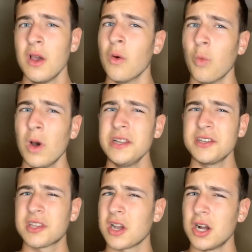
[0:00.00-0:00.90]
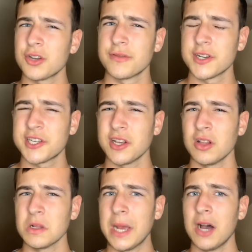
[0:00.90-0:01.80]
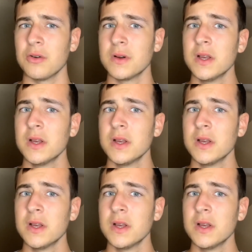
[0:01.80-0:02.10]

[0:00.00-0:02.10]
What is the controversy all about?